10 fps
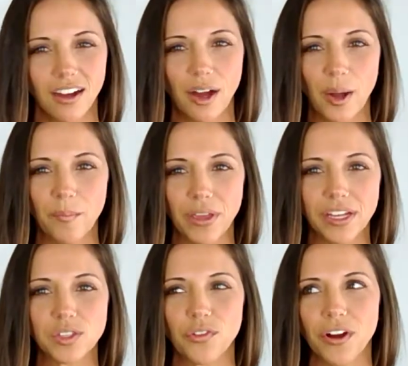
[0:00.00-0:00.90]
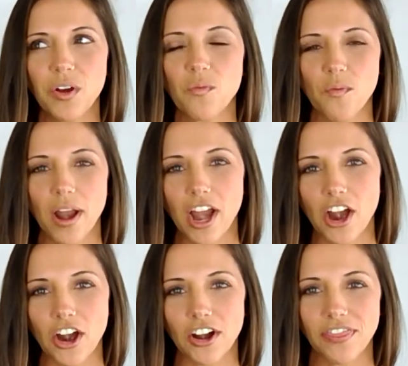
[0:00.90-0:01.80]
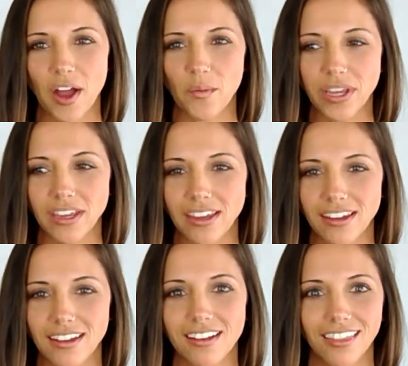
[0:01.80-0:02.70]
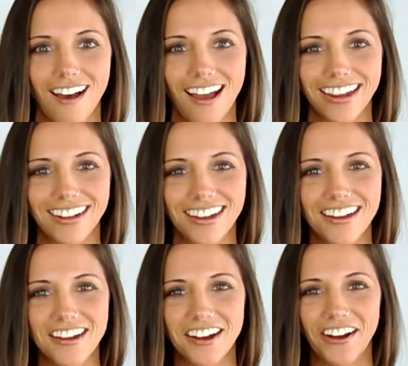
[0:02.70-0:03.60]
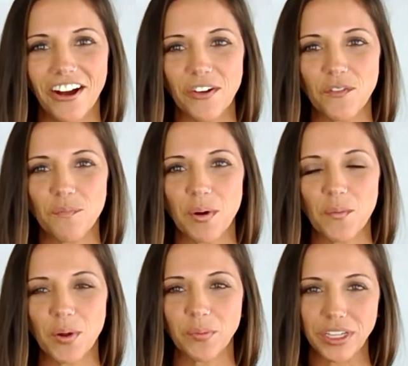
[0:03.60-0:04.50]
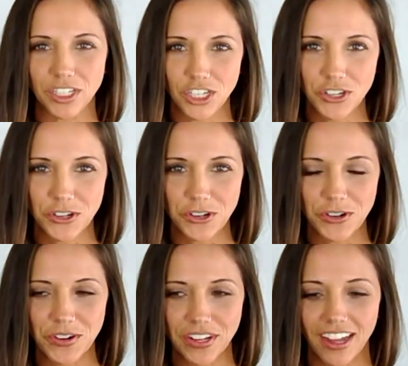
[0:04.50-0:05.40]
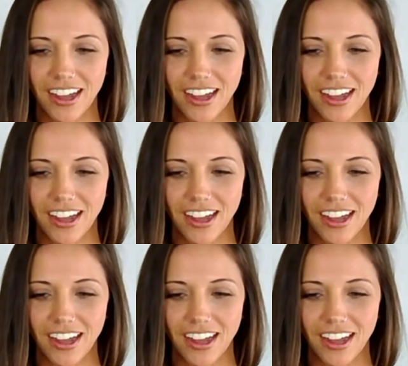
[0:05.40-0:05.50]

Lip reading: it's very rare that we collide. But when we do,